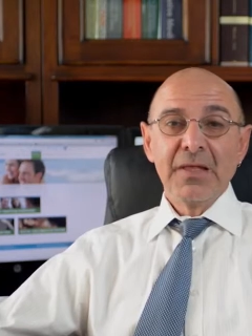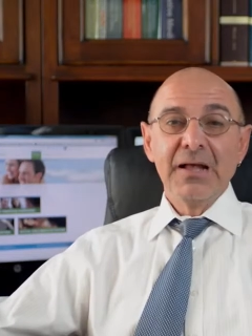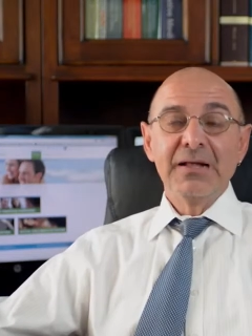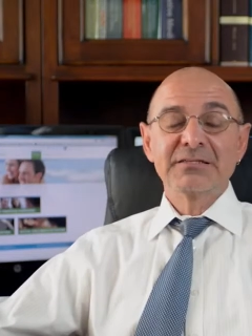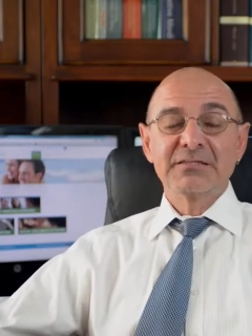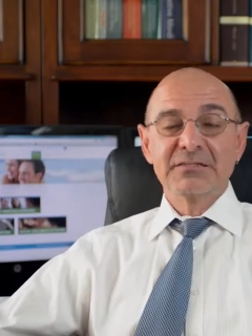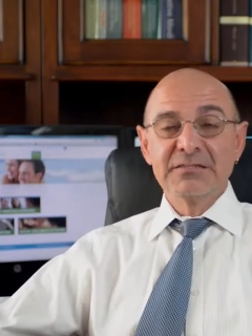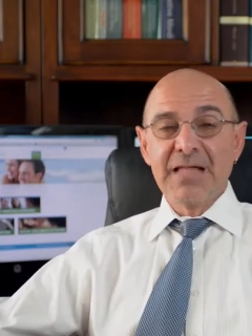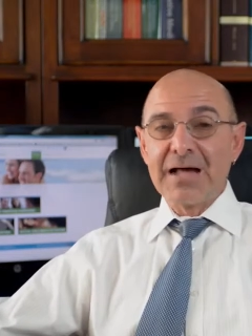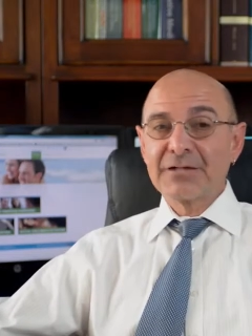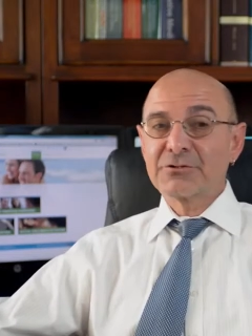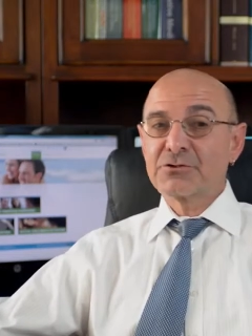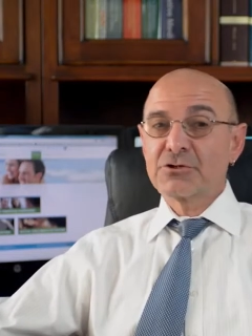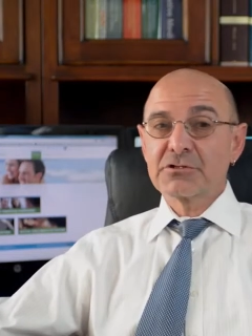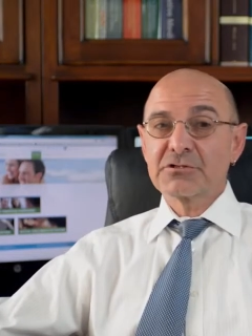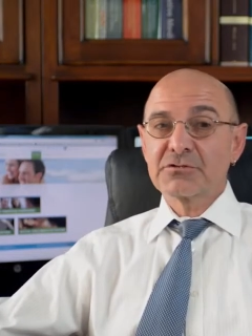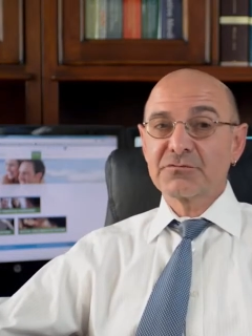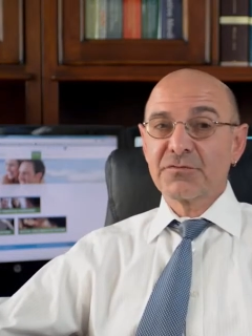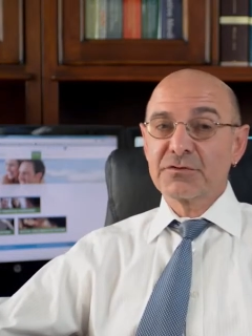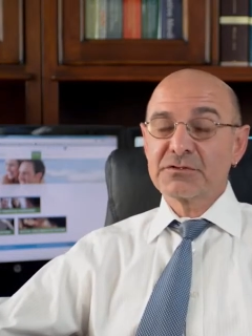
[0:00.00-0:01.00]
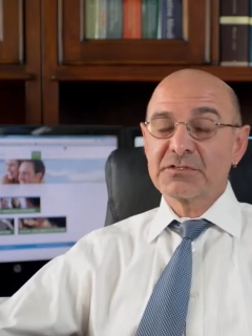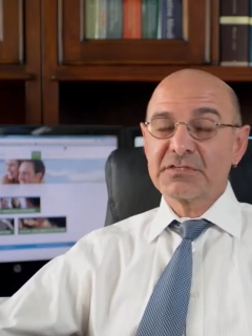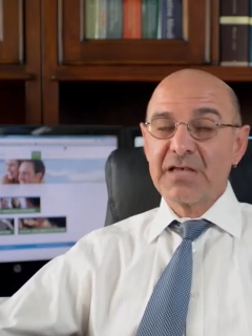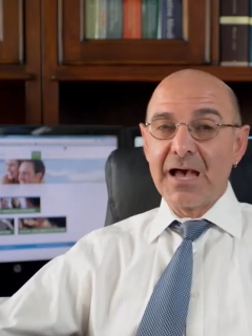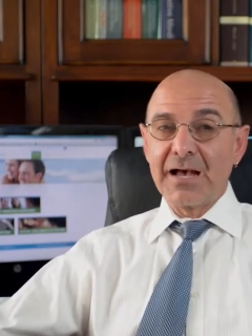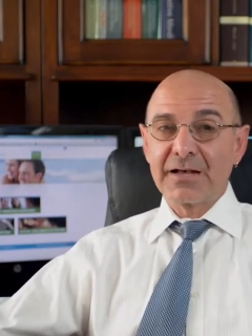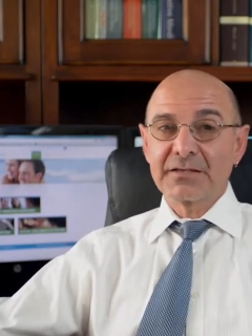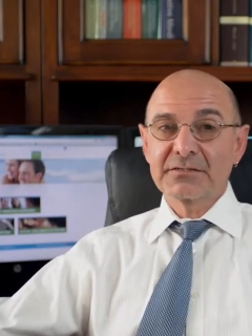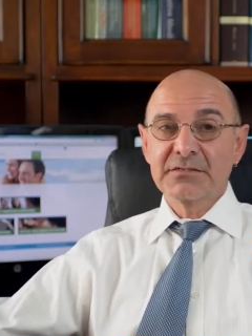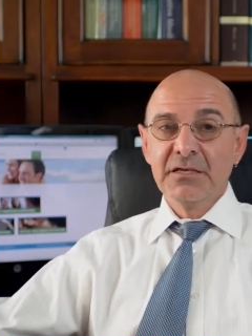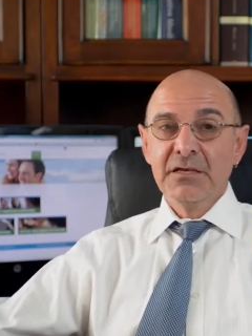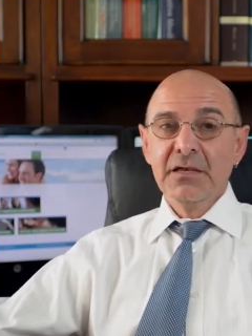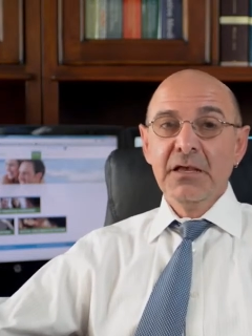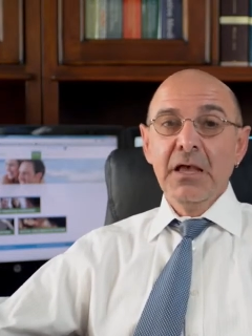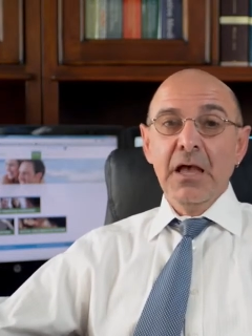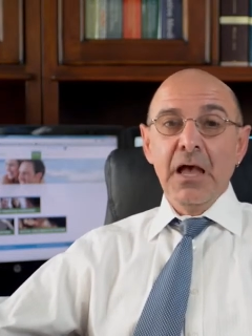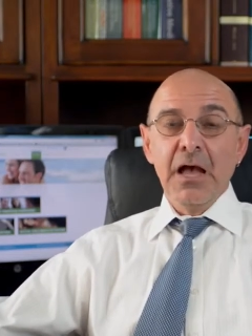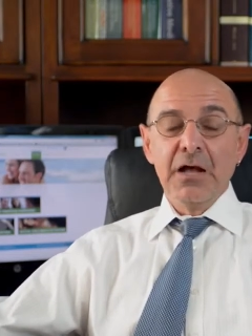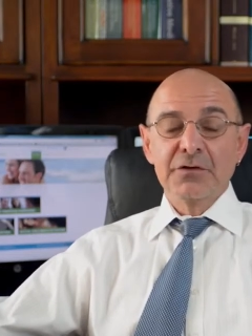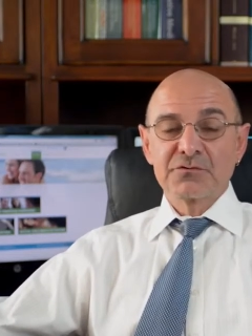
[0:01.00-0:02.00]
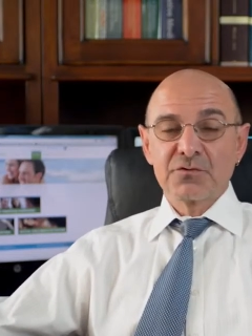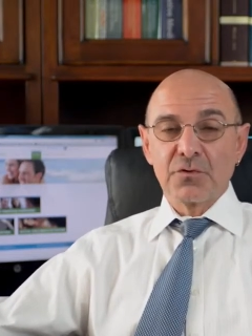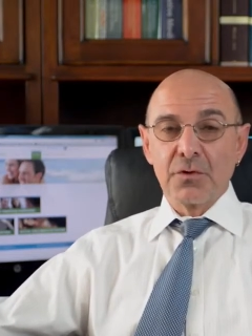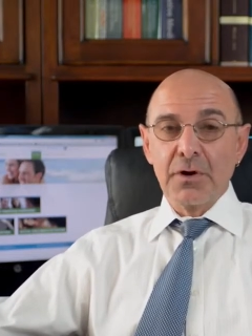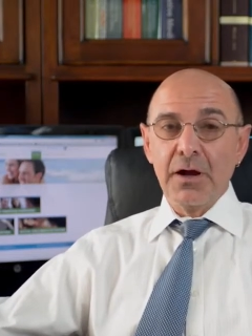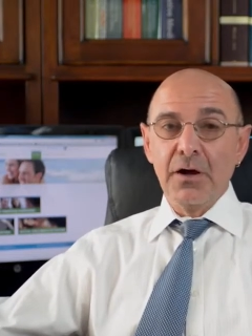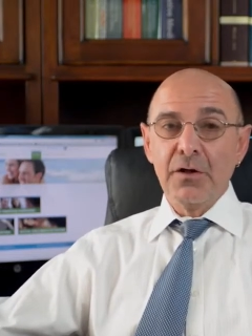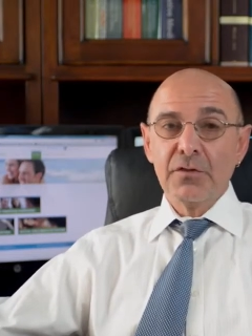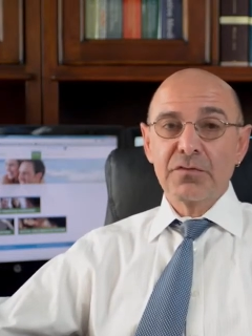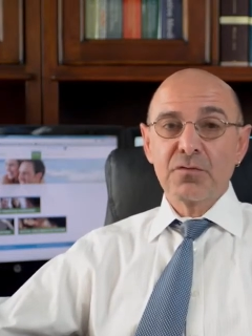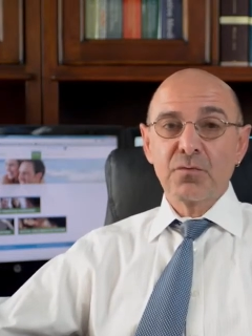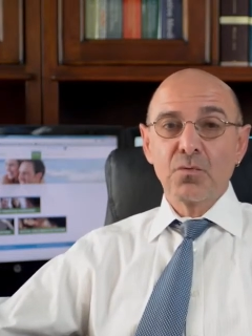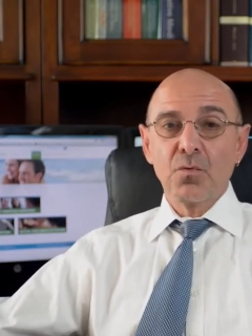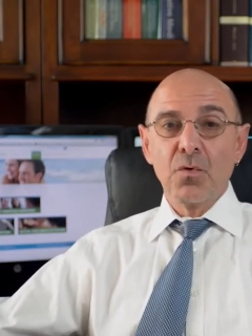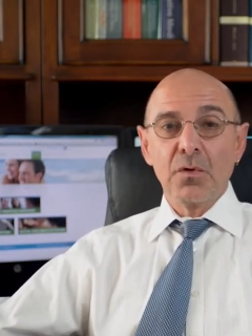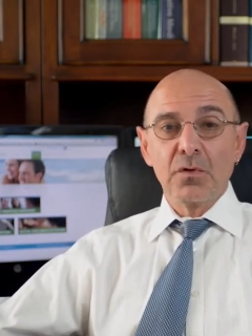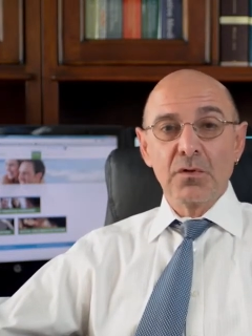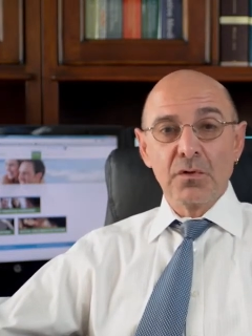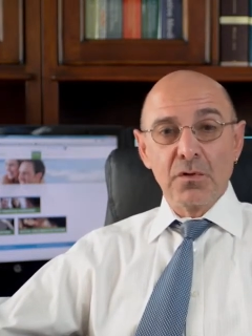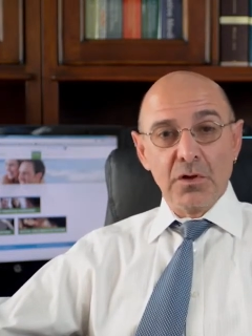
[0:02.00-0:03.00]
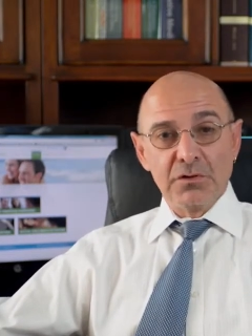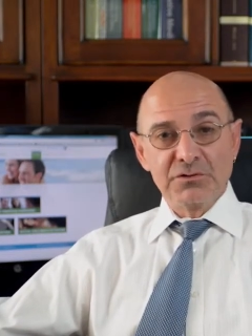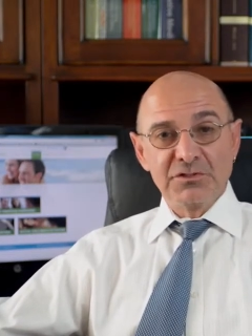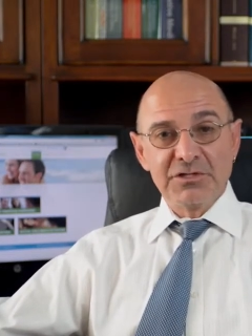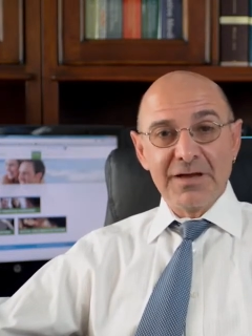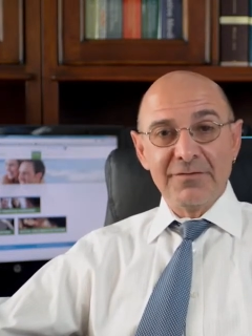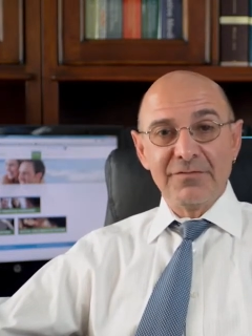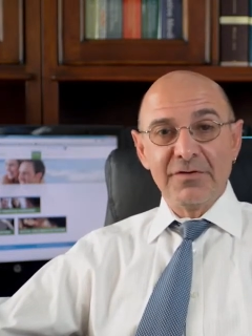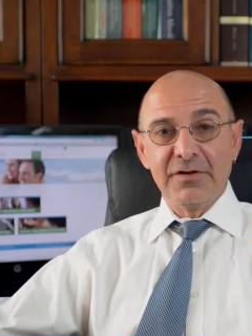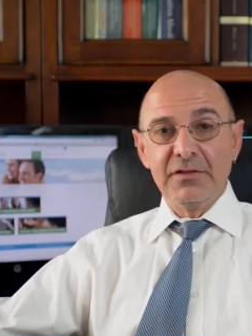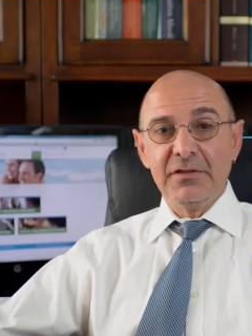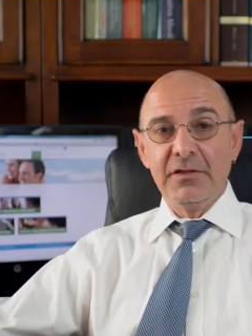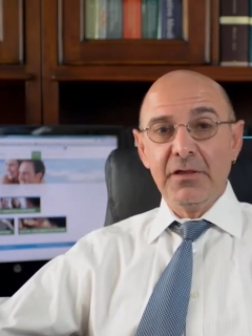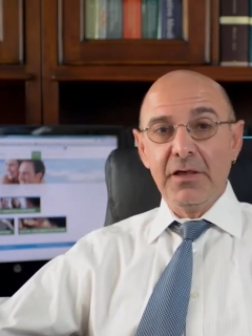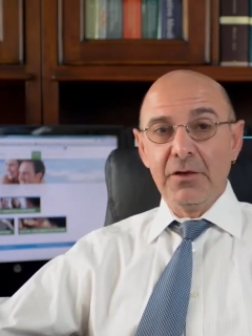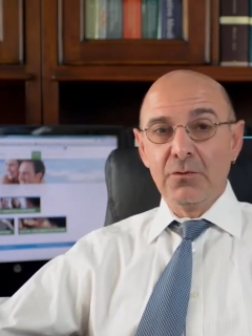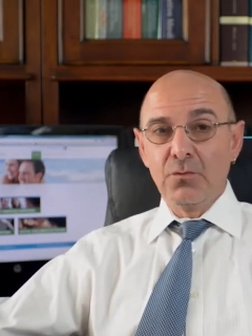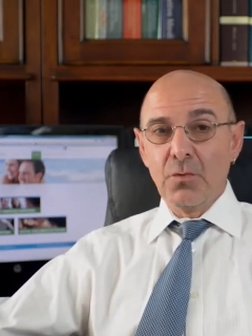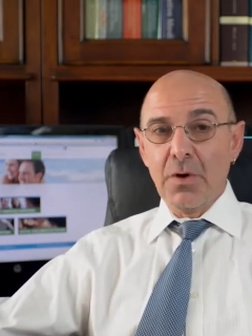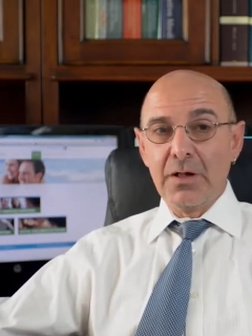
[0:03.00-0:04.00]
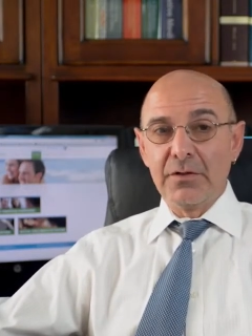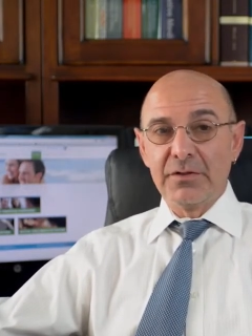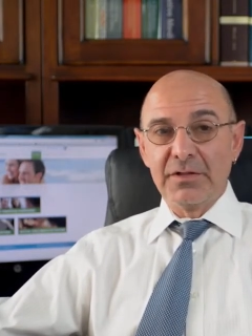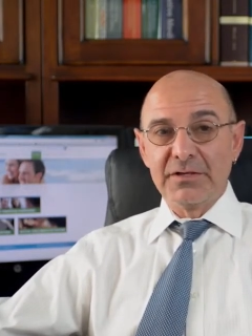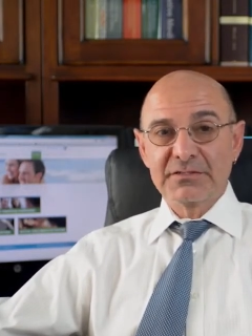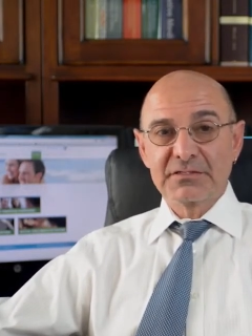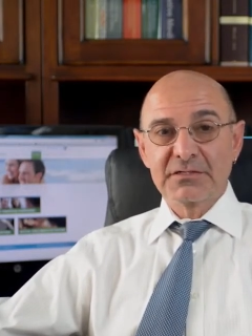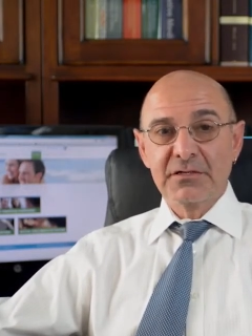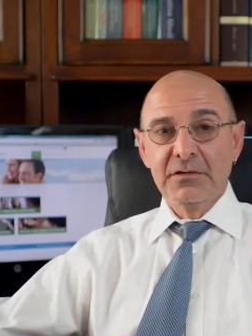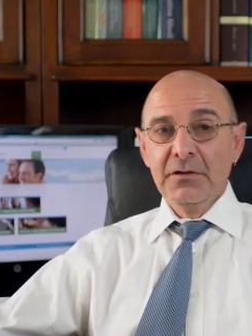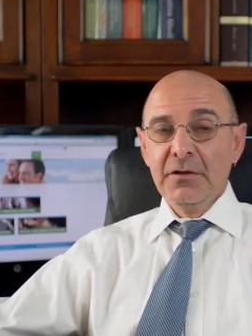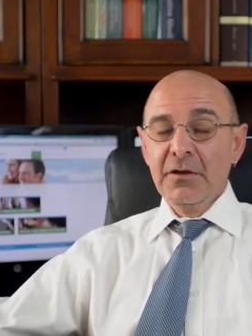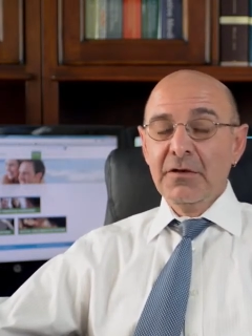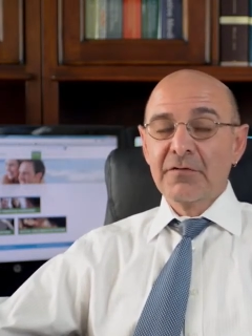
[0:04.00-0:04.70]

It's not just for sex. It's for health, longevity, and wellness,